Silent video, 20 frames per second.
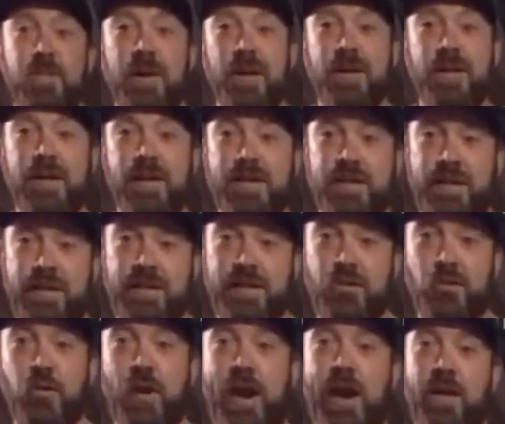middle distance
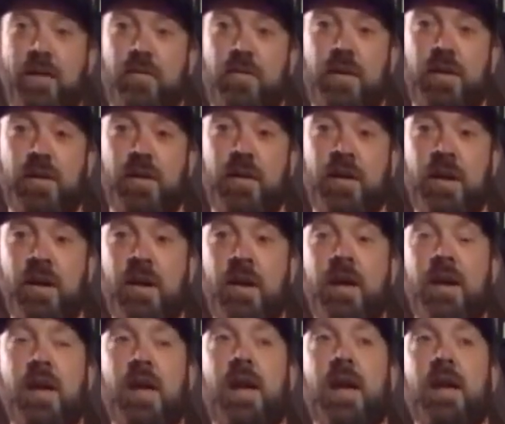in track and field,
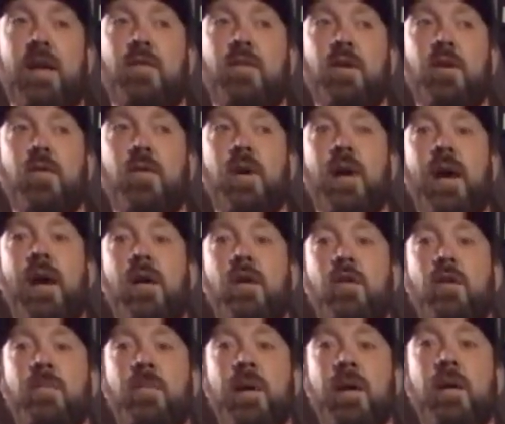and if you do an
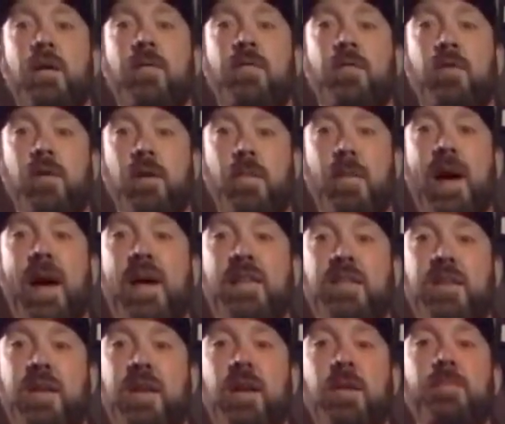800 meter to full
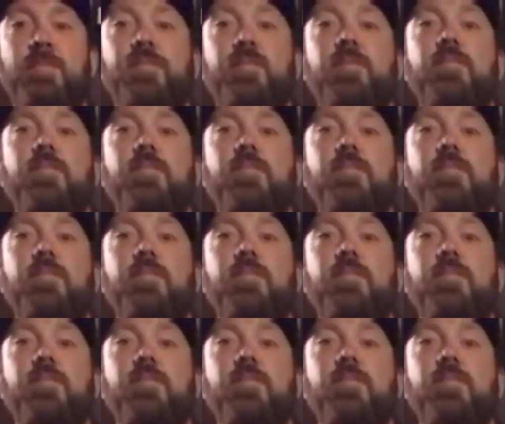capacity,